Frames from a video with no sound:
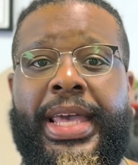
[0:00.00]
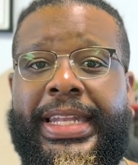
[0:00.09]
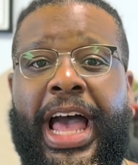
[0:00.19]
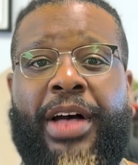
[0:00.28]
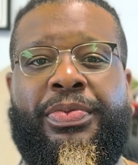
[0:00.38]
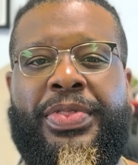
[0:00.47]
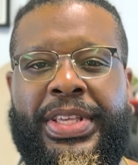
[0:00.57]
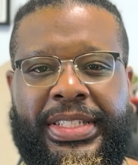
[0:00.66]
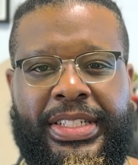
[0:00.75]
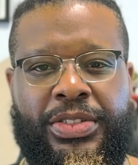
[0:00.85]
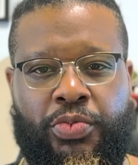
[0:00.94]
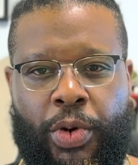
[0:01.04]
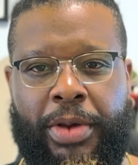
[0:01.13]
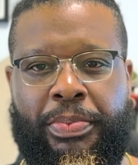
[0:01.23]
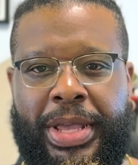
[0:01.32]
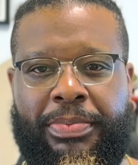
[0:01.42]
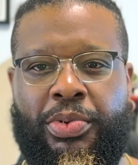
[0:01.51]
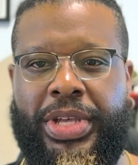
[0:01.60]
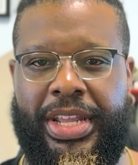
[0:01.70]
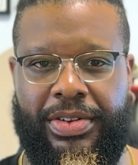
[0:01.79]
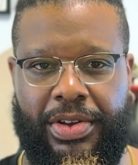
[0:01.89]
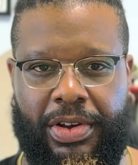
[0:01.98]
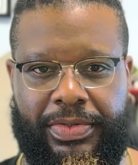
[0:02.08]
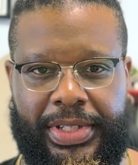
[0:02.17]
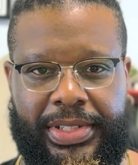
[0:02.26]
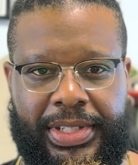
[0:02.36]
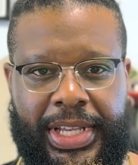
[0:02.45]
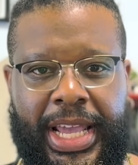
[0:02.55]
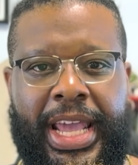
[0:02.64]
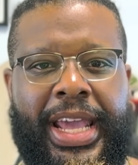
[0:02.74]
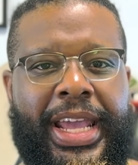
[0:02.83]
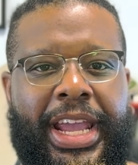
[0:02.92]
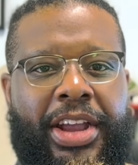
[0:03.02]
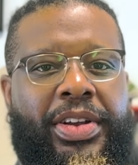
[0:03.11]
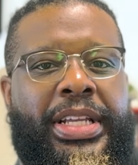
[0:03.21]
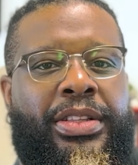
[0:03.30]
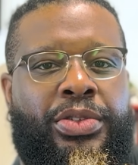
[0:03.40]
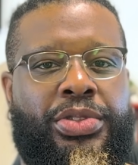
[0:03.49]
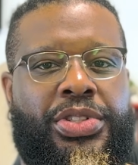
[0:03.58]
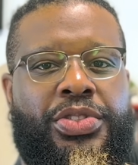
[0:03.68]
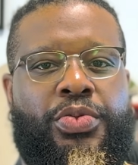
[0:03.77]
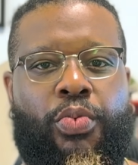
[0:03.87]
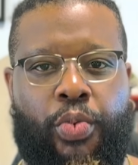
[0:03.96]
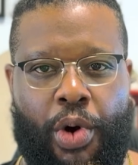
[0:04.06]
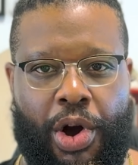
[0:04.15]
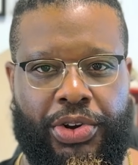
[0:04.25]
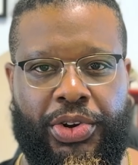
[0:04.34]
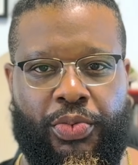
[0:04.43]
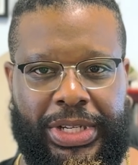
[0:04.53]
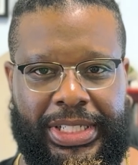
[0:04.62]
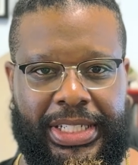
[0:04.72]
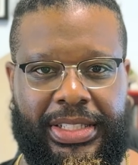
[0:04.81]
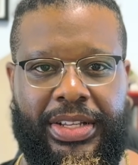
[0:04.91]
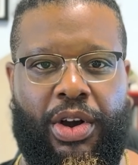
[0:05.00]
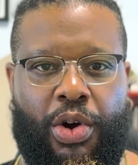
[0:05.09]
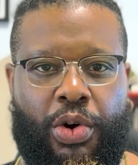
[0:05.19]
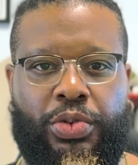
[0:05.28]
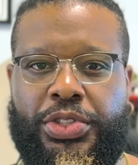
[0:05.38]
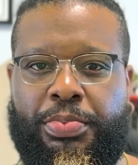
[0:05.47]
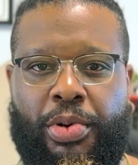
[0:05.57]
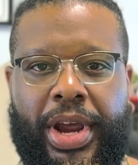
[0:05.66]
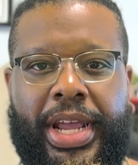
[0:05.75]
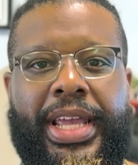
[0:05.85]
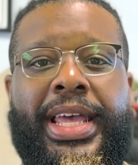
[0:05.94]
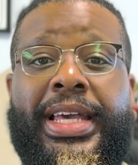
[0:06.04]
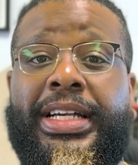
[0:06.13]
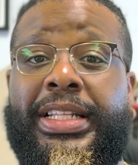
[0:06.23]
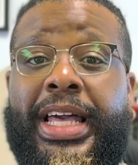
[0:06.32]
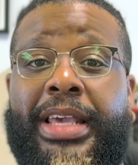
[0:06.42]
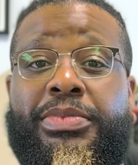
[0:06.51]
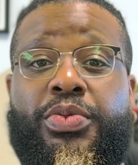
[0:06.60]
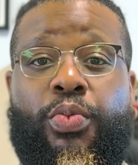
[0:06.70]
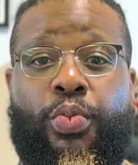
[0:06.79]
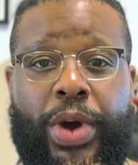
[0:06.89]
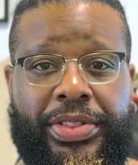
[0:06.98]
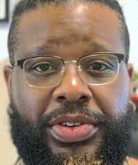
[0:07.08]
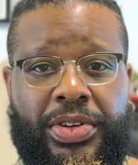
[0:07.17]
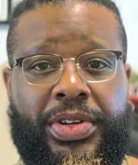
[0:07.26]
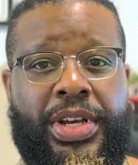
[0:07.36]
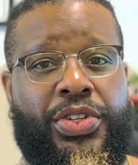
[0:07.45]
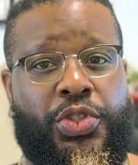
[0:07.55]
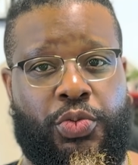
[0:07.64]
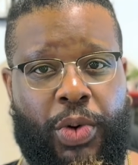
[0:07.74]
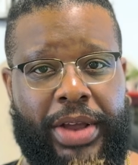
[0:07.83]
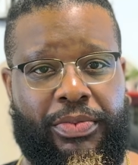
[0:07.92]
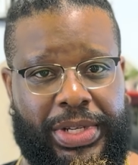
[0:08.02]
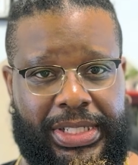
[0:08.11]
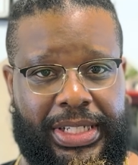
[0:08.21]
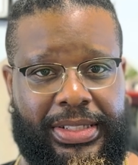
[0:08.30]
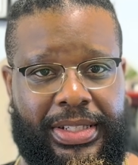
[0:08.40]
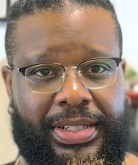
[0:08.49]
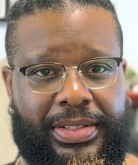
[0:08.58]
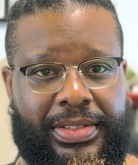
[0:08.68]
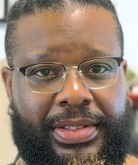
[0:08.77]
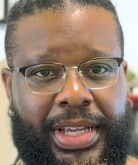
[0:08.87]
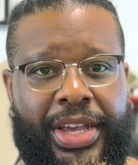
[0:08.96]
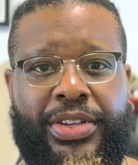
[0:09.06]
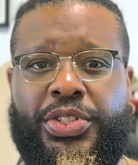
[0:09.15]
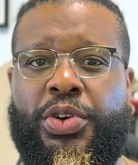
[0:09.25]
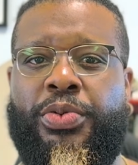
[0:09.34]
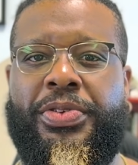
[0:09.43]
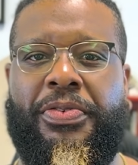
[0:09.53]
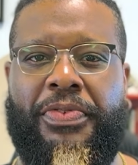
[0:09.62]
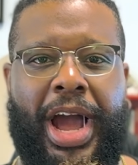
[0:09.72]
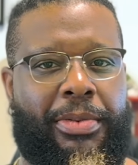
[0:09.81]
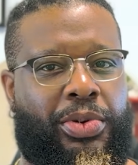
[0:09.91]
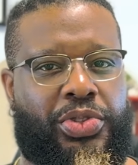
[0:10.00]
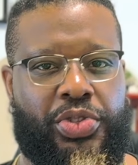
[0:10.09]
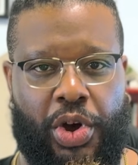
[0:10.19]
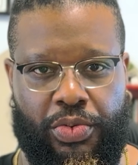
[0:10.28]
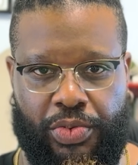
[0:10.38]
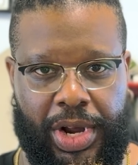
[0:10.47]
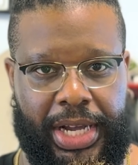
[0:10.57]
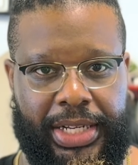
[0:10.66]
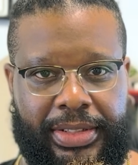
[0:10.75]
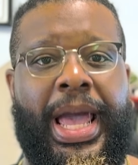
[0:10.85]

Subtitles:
Now, this is where people get nervous. Hair Illusion's water-resistant hold spray claims weather sweat resistance, so the fibers don't run.